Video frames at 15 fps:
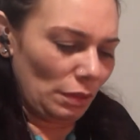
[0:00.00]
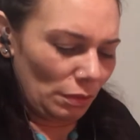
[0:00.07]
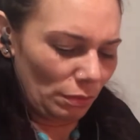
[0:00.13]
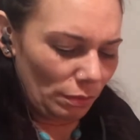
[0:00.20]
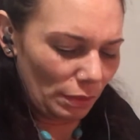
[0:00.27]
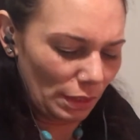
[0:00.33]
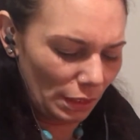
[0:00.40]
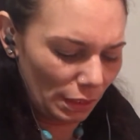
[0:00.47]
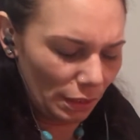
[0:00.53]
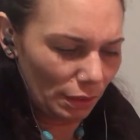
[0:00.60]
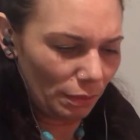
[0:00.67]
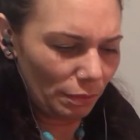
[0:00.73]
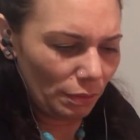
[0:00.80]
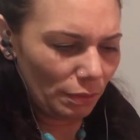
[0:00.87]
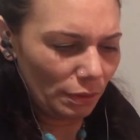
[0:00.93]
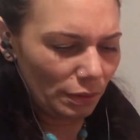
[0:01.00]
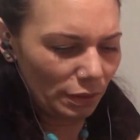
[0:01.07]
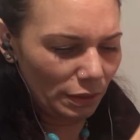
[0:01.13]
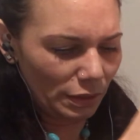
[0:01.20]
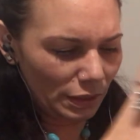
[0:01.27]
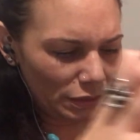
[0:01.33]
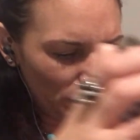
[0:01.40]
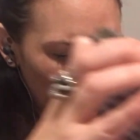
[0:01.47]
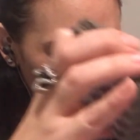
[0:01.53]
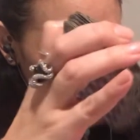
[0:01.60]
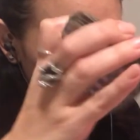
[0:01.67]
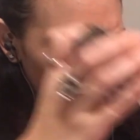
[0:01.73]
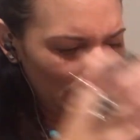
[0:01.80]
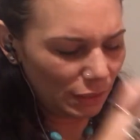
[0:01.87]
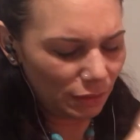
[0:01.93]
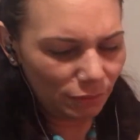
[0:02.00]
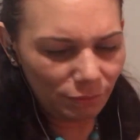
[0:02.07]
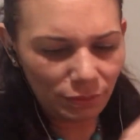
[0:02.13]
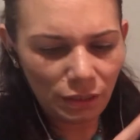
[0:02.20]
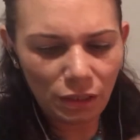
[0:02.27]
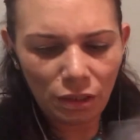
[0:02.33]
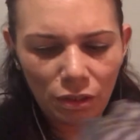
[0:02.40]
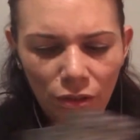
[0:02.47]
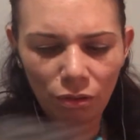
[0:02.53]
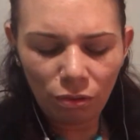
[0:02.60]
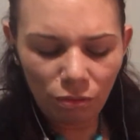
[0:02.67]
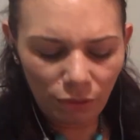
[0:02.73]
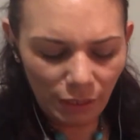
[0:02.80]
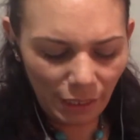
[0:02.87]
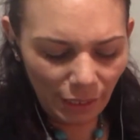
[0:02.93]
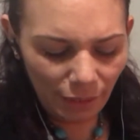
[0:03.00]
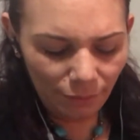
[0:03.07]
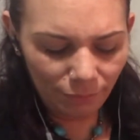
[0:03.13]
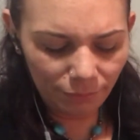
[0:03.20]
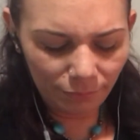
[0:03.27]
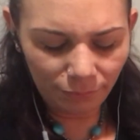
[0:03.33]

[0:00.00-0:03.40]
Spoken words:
Okay, this one is it. Okay.